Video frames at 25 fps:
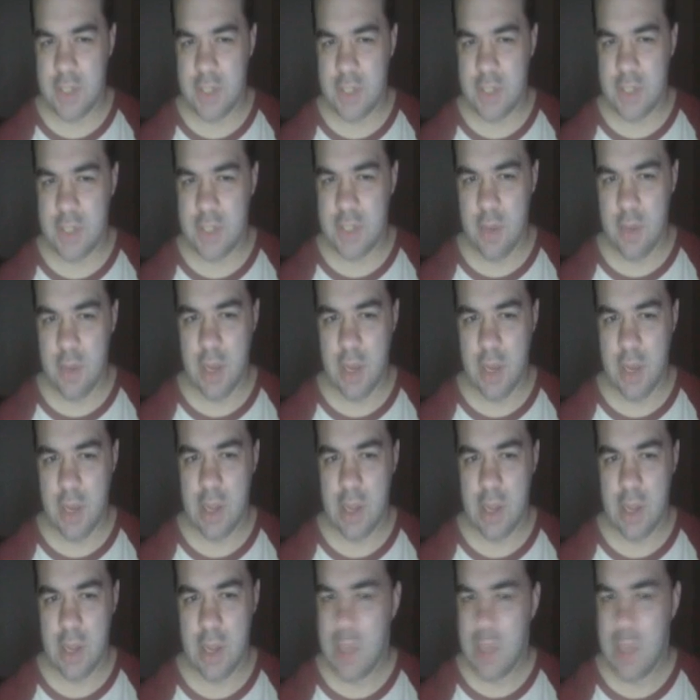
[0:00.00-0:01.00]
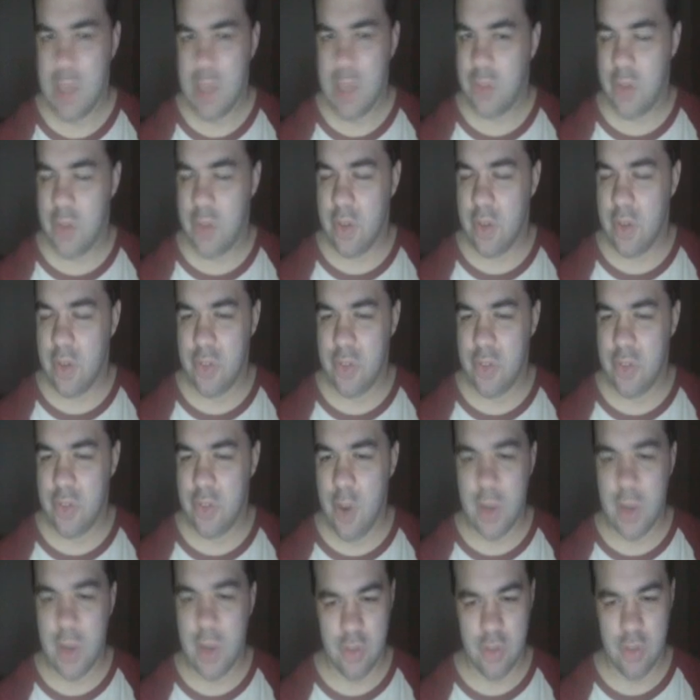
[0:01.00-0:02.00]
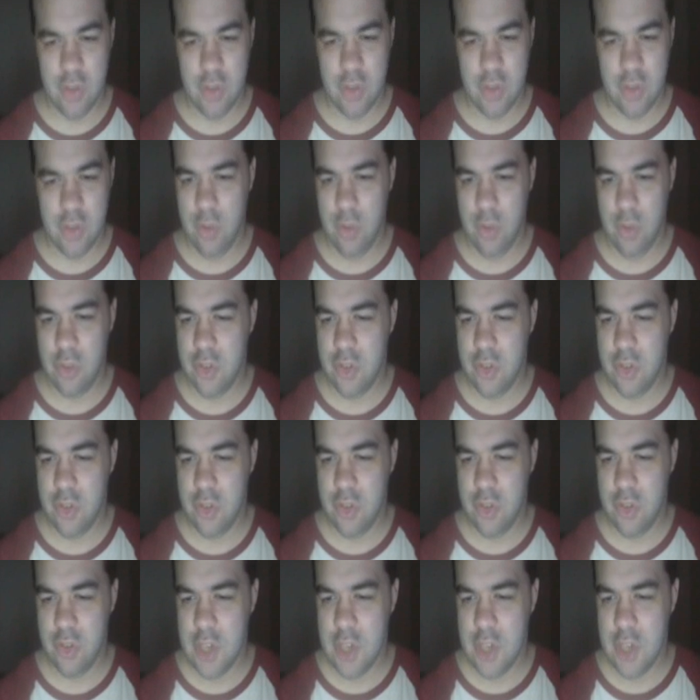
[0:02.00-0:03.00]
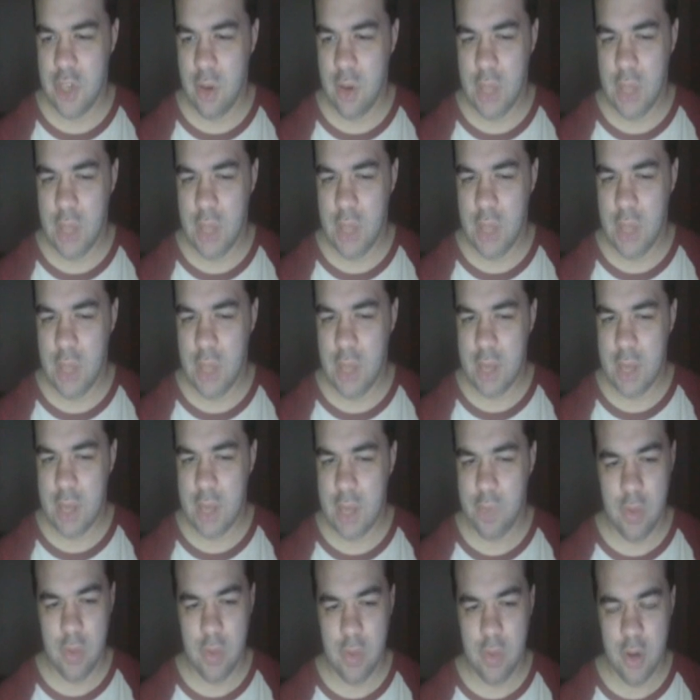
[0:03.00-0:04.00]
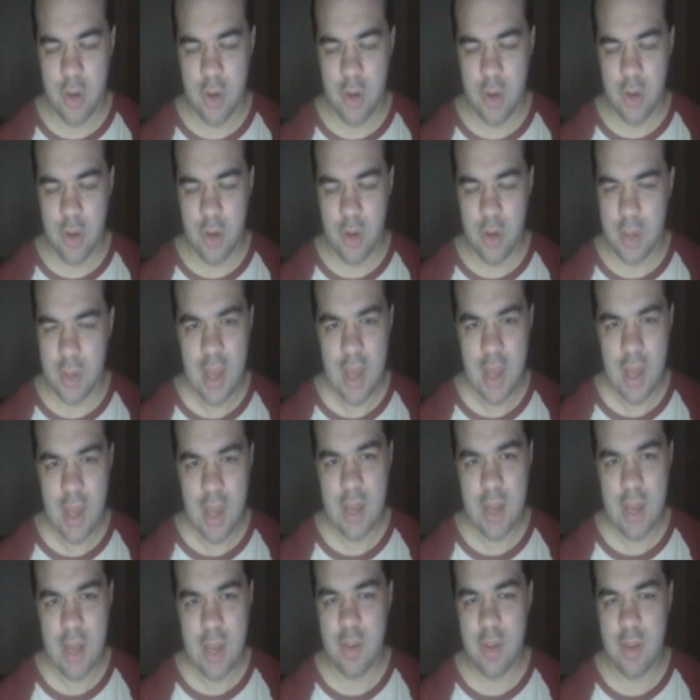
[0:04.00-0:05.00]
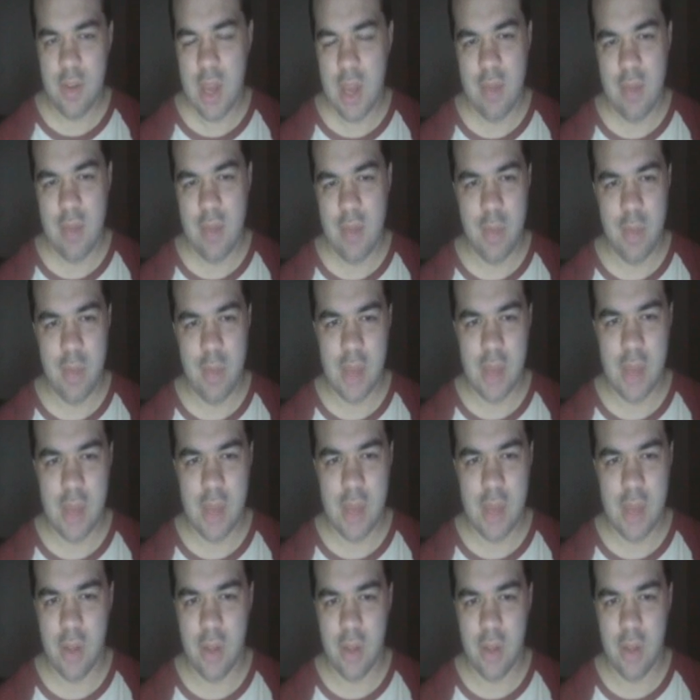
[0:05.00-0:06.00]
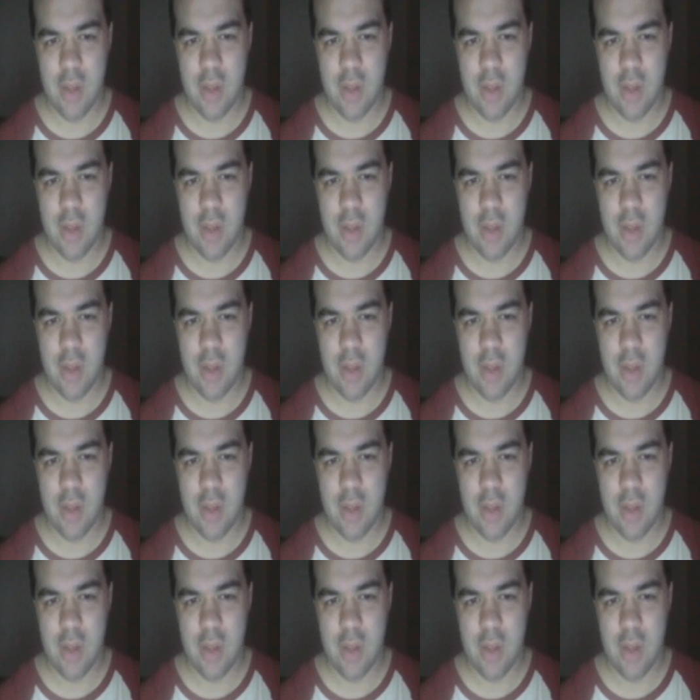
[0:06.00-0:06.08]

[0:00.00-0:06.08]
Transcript: this the the character who is at war, and it just really ruins pretty